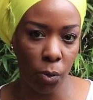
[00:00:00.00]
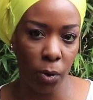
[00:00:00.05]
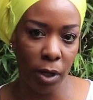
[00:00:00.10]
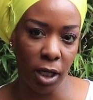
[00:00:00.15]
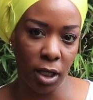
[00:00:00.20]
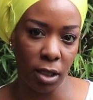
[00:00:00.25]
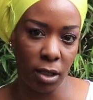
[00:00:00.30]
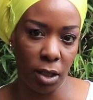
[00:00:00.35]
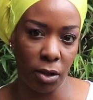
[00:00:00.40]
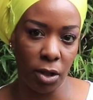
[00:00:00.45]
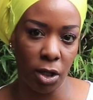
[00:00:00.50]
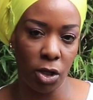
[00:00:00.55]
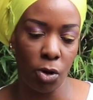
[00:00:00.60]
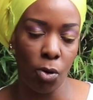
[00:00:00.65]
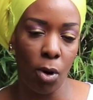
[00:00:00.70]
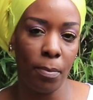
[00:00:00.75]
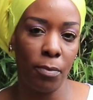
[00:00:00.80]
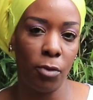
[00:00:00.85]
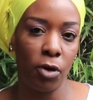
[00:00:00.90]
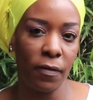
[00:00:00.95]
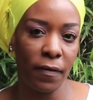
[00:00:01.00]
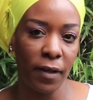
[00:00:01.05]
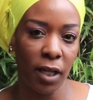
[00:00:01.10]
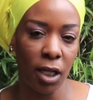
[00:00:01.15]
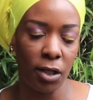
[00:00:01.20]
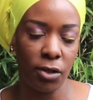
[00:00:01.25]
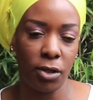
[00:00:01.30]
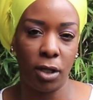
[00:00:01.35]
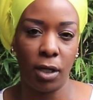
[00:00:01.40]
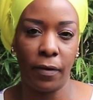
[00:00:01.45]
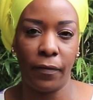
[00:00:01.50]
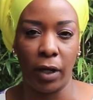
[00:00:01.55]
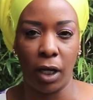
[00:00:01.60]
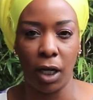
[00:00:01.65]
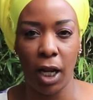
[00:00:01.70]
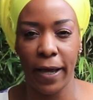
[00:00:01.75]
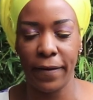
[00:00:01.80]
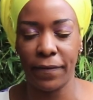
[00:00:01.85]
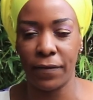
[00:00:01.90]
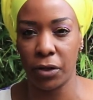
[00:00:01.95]
ways and that you are moving into
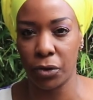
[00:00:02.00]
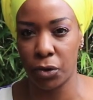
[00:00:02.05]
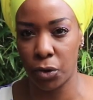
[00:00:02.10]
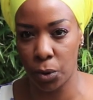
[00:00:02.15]
living life